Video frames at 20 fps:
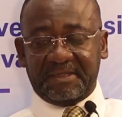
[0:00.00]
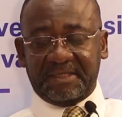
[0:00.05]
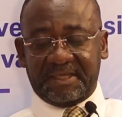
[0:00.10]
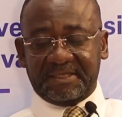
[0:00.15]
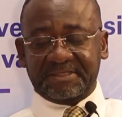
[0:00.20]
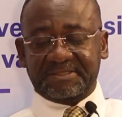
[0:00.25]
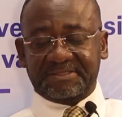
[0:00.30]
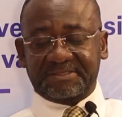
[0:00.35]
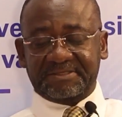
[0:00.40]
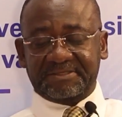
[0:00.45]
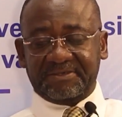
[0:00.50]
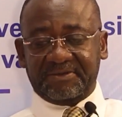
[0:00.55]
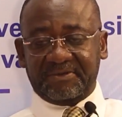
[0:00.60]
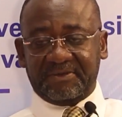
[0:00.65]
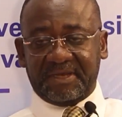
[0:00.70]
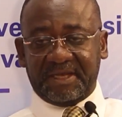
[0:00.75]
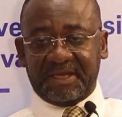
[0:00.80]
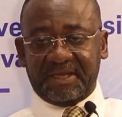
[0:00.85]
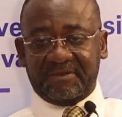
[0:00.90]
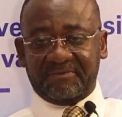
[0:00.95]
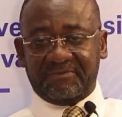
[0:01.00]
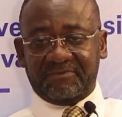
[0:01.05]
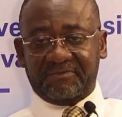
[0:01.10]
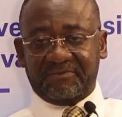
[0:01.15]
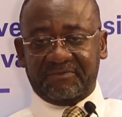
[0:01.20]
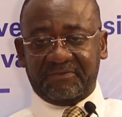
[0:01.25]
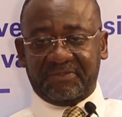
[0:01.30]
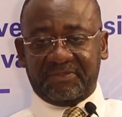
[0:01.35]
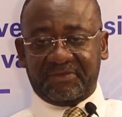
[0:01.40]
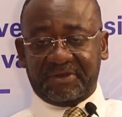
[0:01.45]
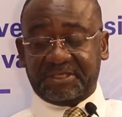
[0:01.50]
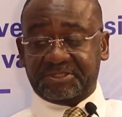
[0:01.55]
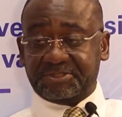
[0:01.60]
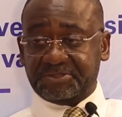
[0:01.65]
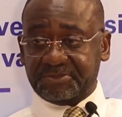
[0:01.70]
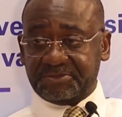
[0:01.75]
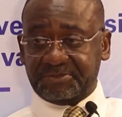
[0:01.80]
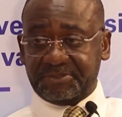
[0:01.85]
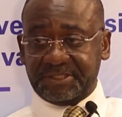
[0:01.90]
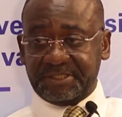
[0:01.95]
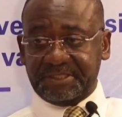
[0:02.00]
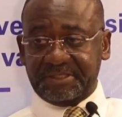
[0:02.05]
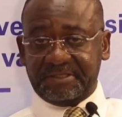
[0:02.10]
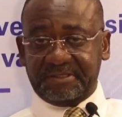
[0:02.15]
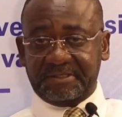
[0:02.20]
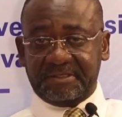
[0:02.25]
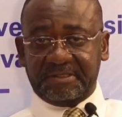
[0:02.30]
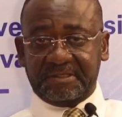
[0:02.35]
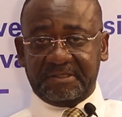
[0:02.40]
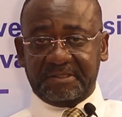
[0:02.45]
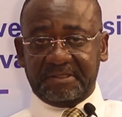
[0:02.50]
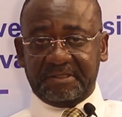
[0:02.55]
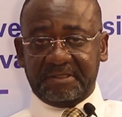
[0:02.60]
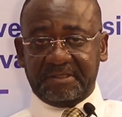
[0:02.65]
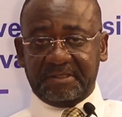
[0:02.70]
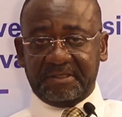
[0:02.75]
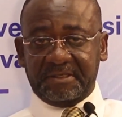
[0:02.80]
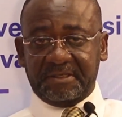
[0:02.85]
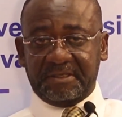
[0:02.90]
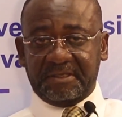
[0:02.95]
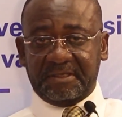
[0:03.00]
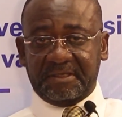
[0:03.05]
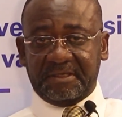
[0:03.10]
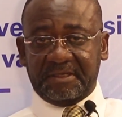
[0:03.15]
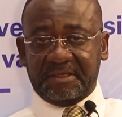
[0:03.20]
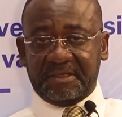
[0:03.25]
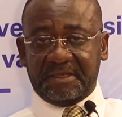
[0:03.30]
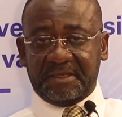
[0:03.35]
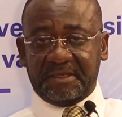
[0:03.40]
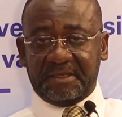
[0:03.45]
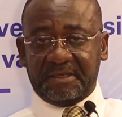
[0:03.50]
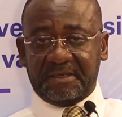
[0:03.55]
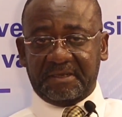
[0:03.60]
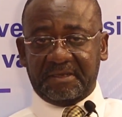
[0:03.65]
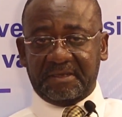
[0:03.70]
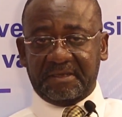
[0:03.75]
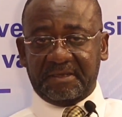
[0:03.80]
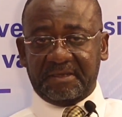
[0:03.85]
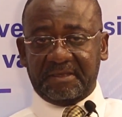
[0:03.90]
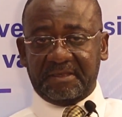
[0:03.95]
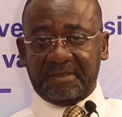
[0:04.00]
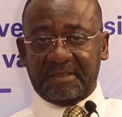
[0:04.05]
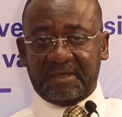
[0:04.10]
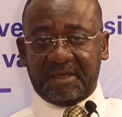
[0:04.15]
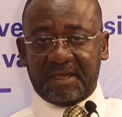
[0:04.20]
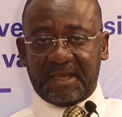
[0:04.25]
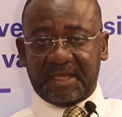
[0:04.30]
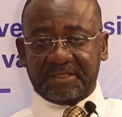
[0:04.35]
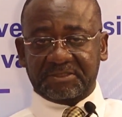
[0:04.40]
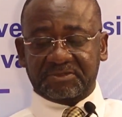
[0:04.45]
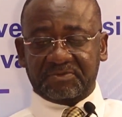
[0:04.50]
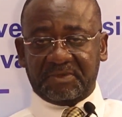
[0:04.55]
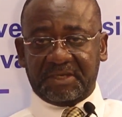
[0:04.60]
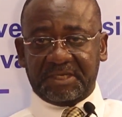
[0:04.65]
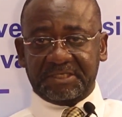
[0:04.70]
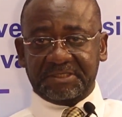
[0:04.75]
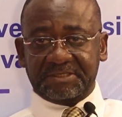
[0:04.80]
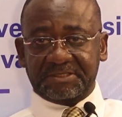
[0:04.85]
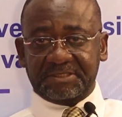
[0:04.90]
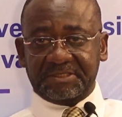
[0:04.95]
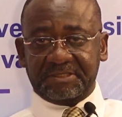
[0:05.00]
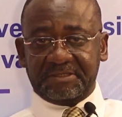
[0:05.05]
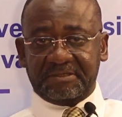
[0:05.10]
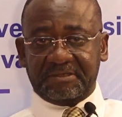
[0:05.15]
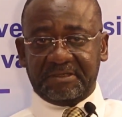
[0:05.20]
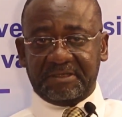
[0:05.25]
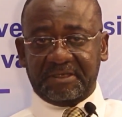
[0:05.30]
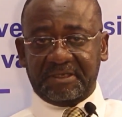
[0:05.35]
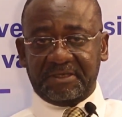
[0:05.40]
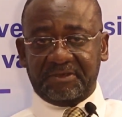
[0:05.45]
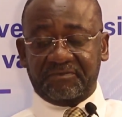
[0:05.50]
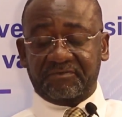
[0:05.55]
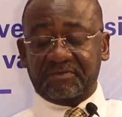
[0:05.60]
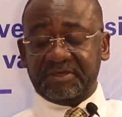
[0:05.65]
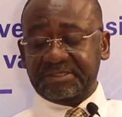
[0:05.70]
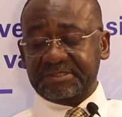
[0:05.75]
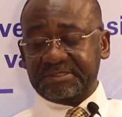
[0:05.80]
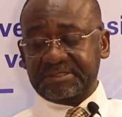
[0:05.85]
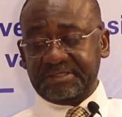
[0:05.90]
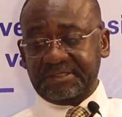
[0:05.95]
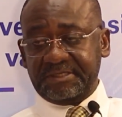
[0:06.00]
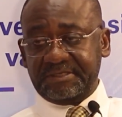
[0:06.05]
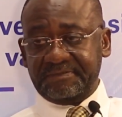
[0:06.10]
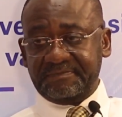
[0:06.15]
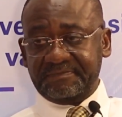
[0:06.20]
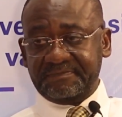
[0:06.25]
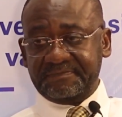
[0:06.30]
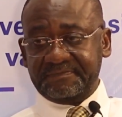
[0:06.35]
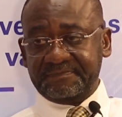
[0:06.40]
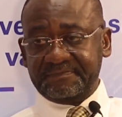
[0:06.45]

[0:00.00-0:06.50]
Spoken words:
yes, so I have 3 children, and the last one is in university.